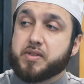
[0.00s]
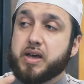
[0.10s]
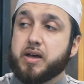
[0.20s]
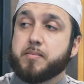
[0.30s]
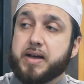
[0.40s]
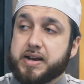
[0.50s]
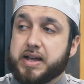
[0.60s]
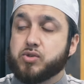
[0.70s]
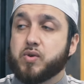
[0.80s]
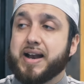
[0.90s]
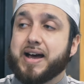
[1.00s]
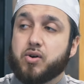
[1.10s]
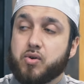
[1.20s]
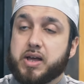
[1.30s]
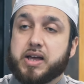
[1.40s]
and you
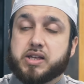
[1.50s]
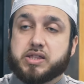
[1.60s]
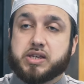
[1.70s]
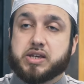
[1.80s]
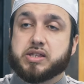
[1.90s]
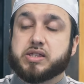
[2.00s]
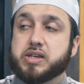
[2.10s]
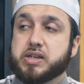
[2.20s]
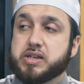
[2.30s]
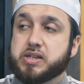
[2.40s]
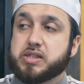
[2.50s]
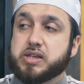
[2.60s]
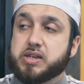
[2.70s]
allow the